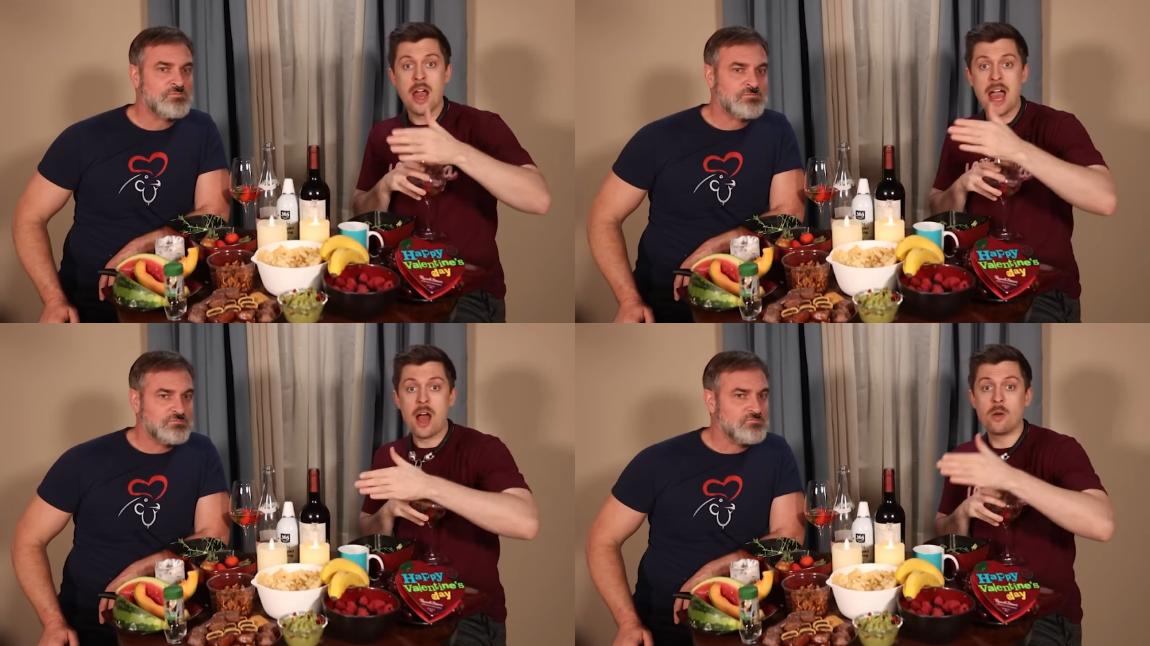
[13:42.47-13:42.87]

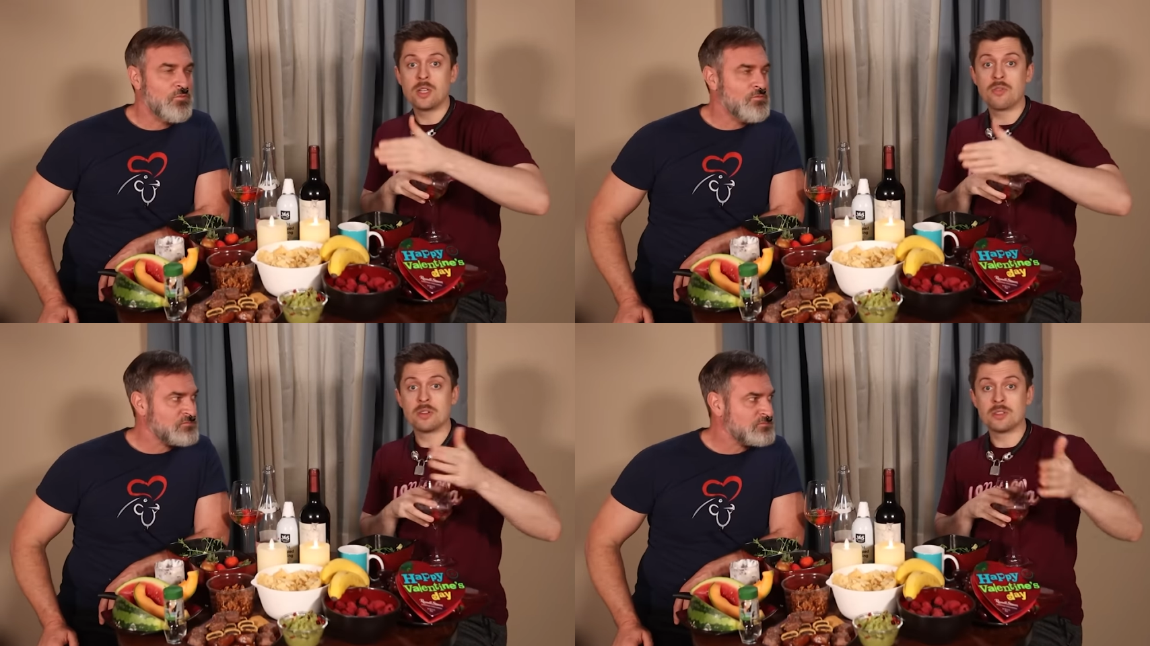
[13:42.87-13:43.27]
Speaker 1: how
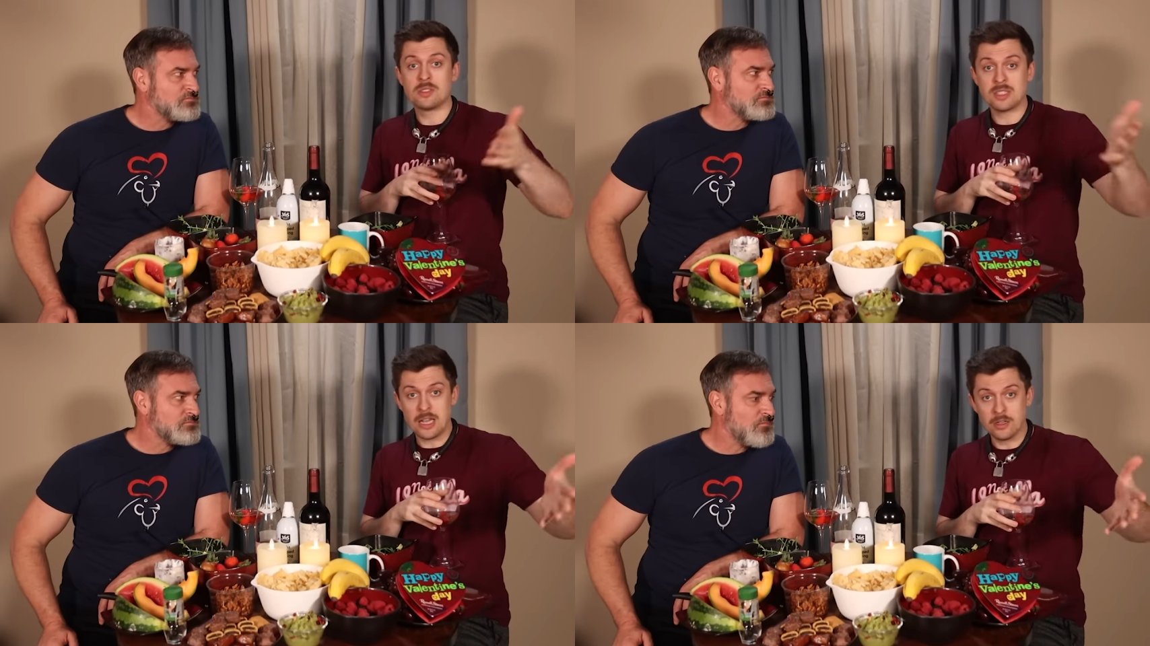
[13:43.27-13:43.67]
different
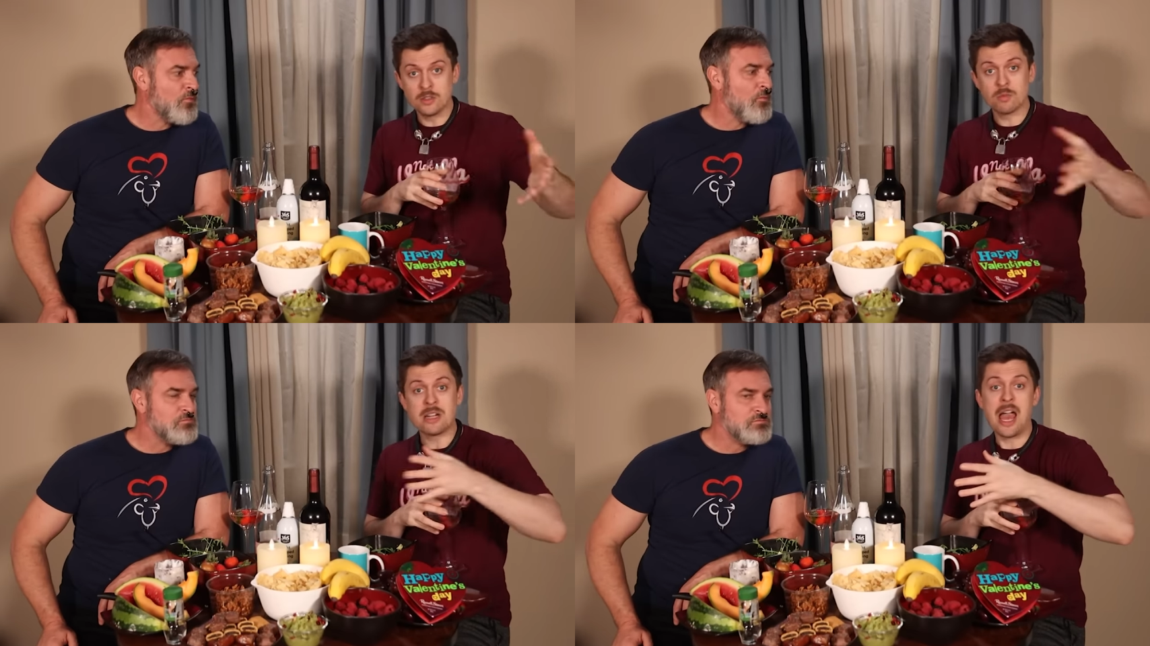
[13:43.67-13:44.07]

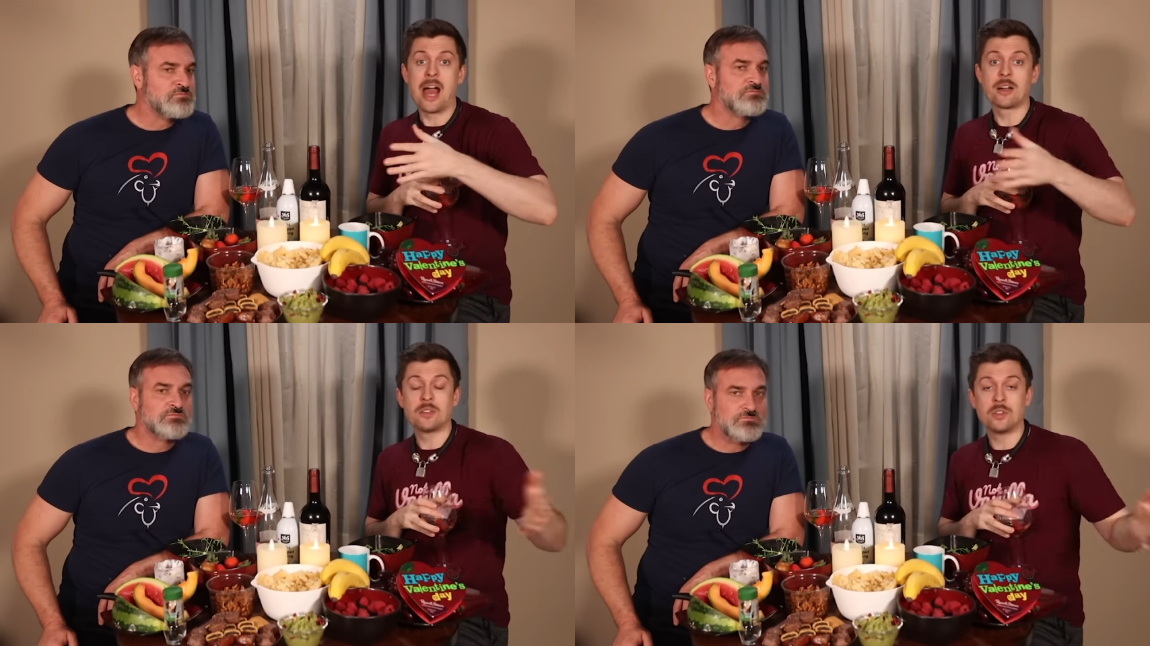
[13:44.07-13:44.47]
skins
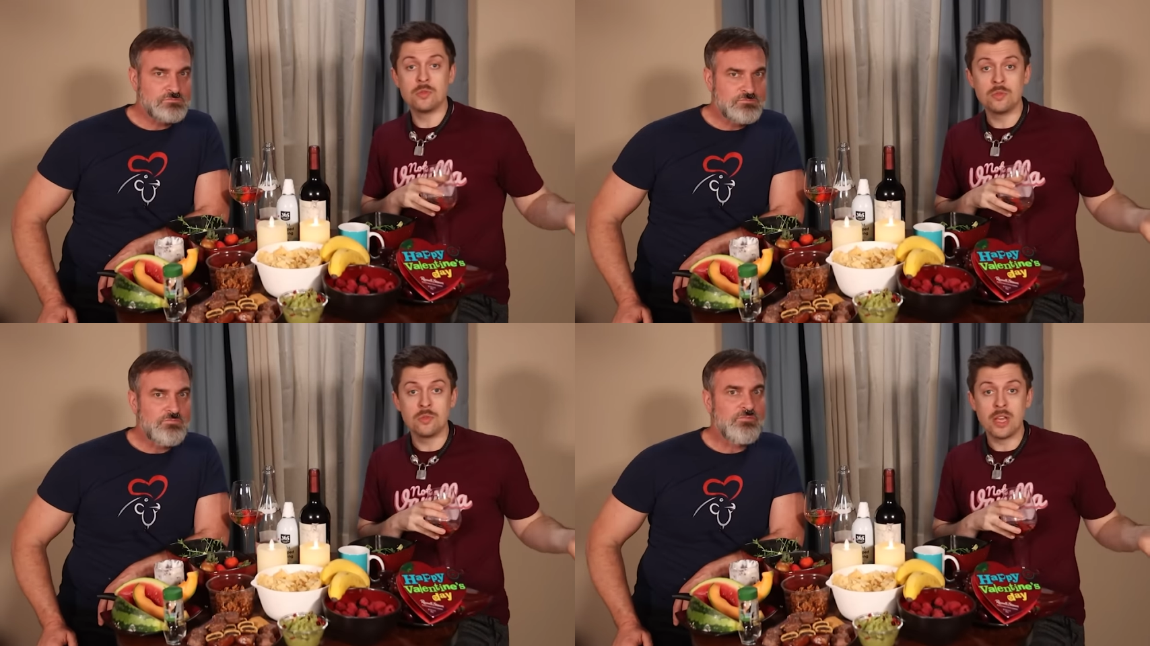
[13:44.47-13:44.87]
react
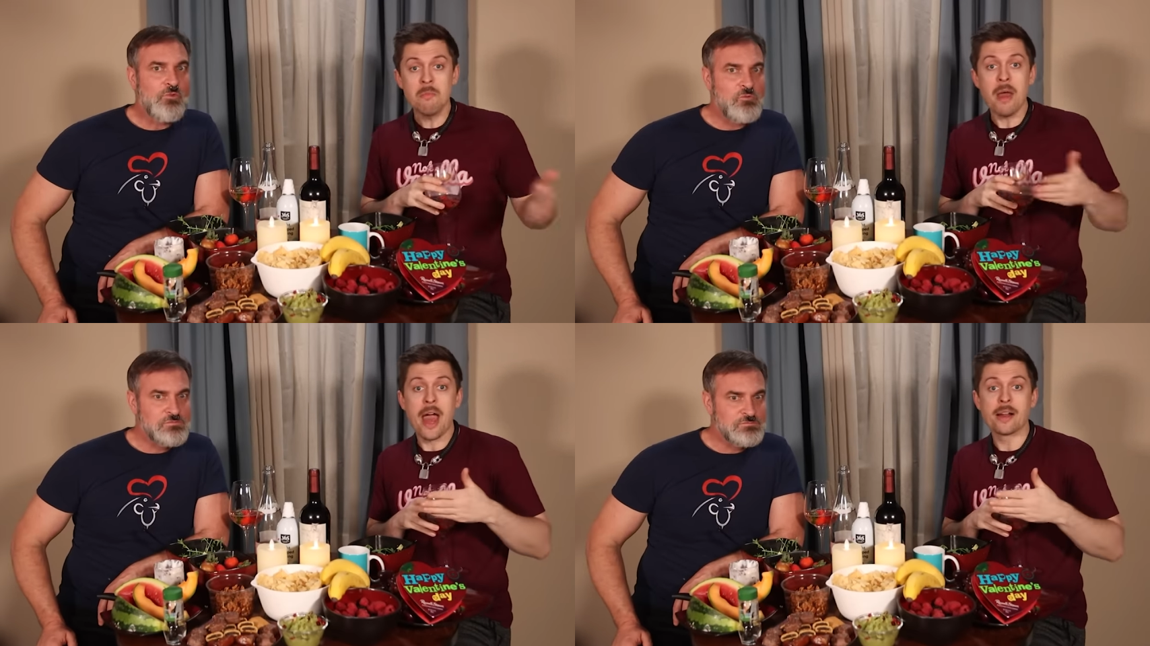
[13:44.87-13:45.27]
to
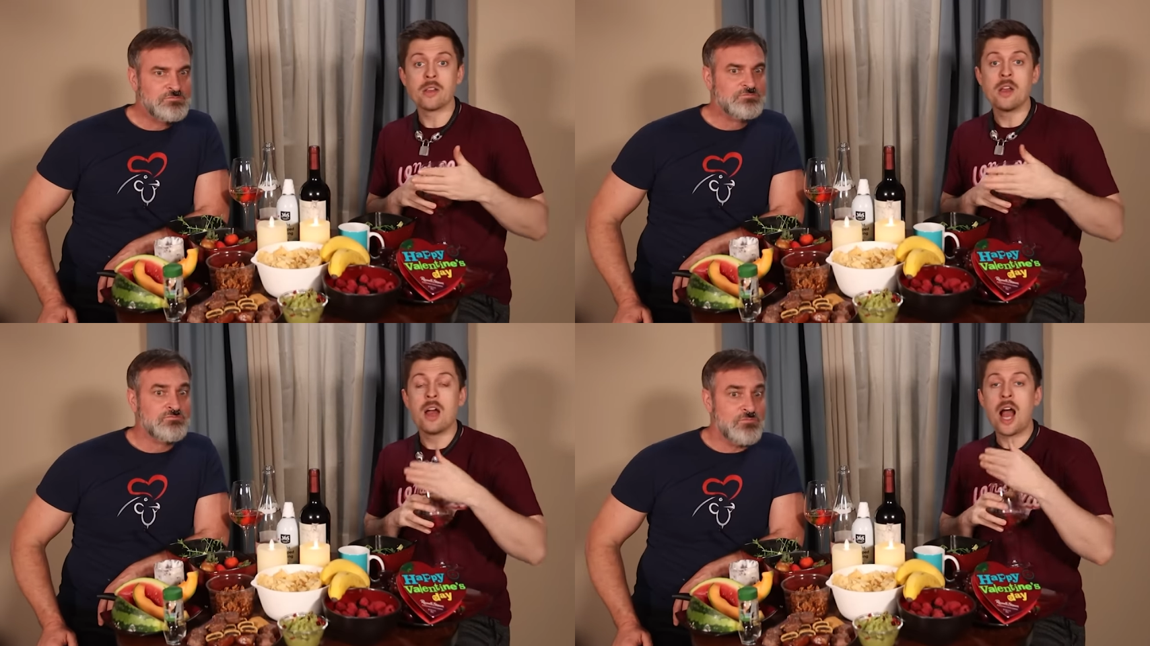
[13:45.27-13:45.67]
impact.
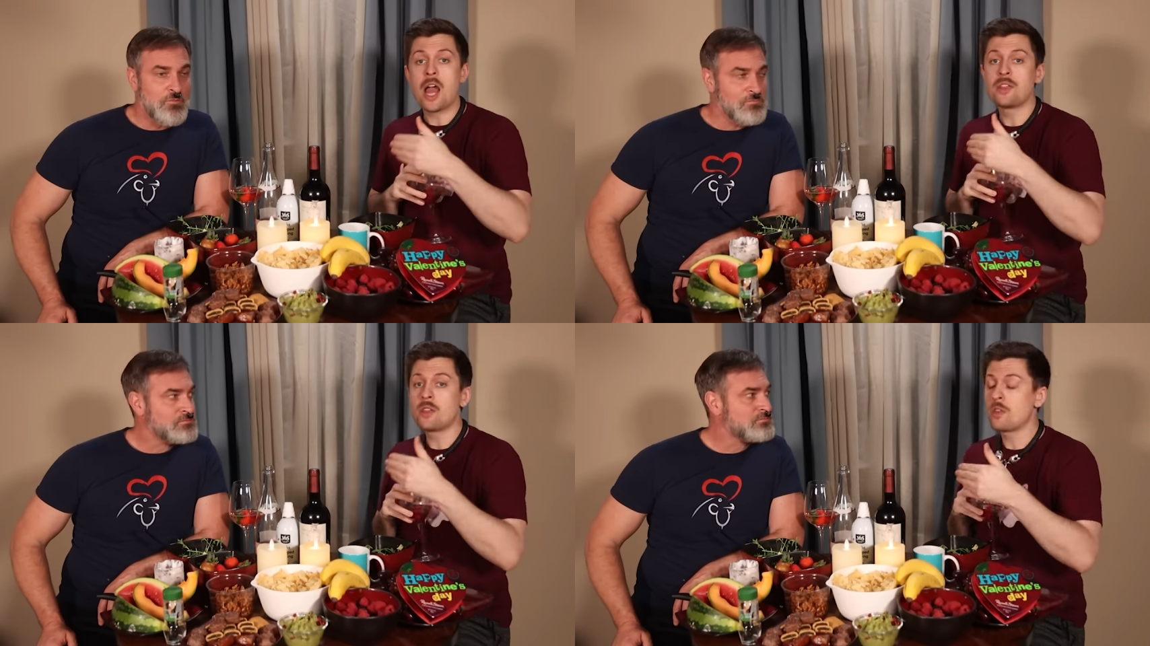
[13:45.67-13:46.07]

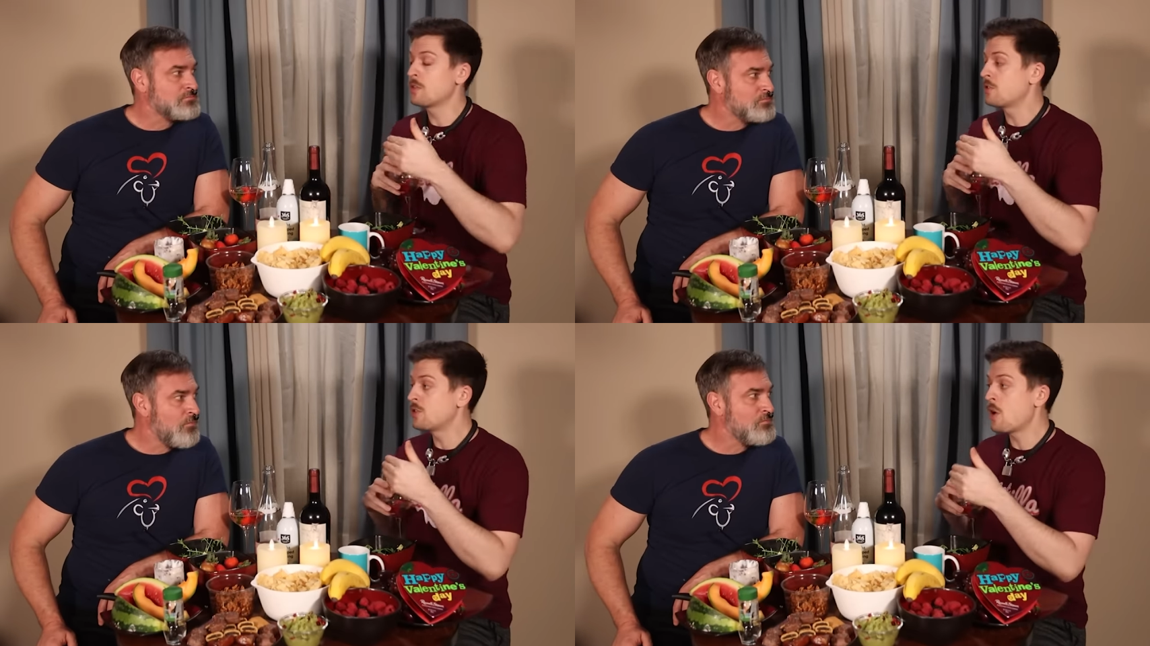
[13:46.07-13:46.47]
I think that
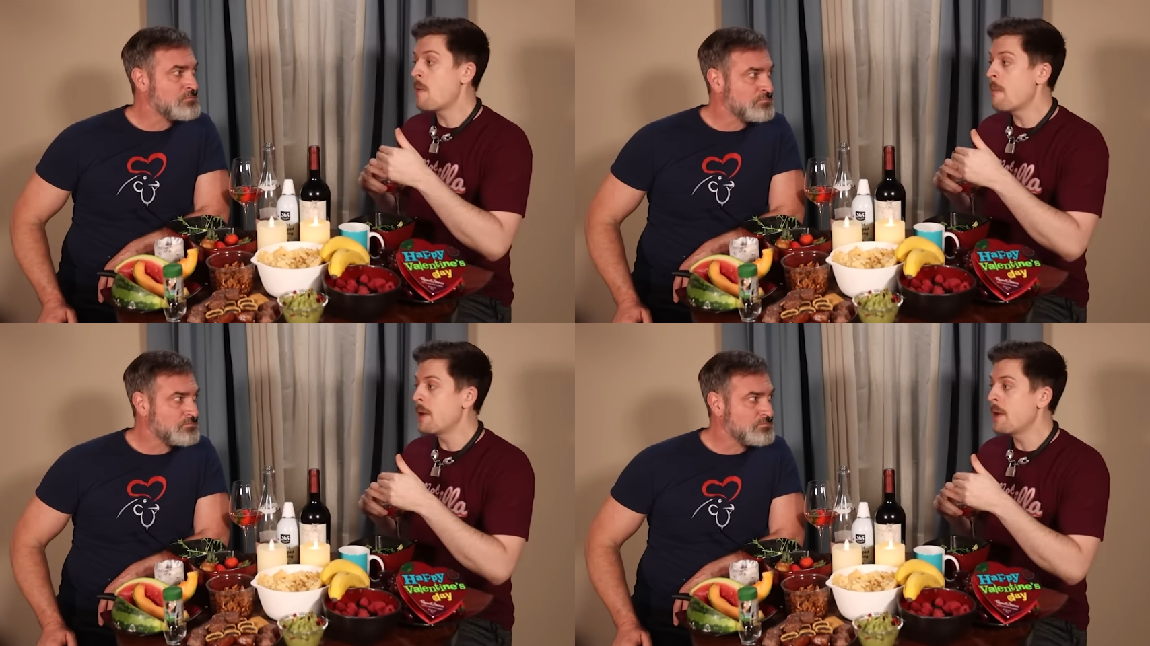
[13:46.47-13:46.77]
there's so